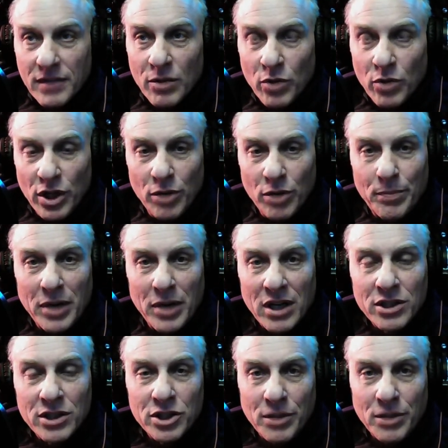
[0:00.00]
when you
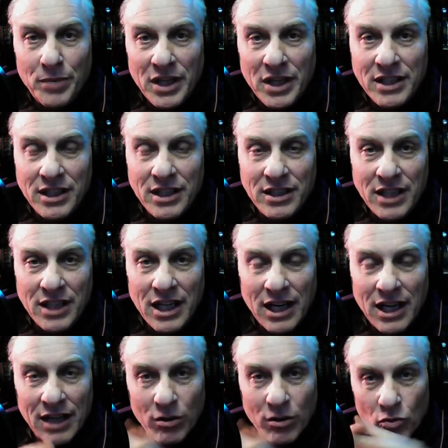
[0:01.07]
punch the PTT
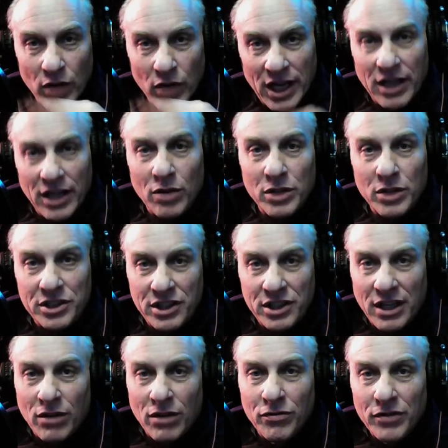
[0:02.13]
on the radio
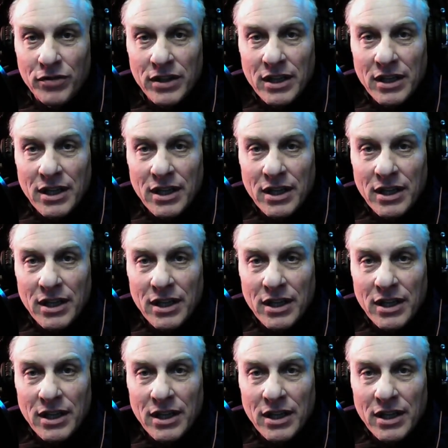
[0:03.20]
itself,